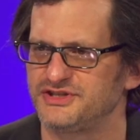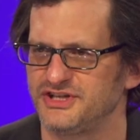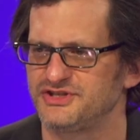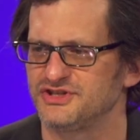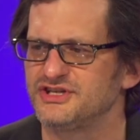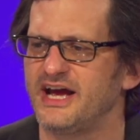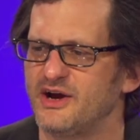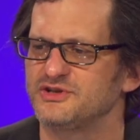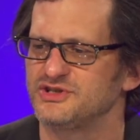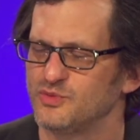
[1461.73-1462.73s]
decision
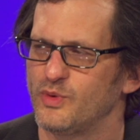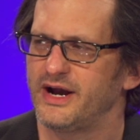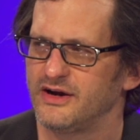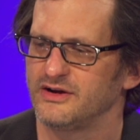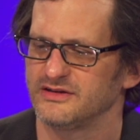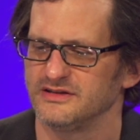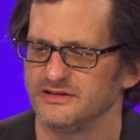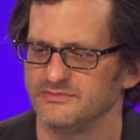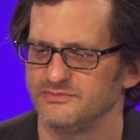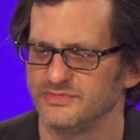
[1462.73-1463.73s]
to wear
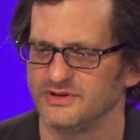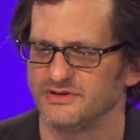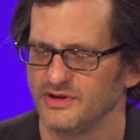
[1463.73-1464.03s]
the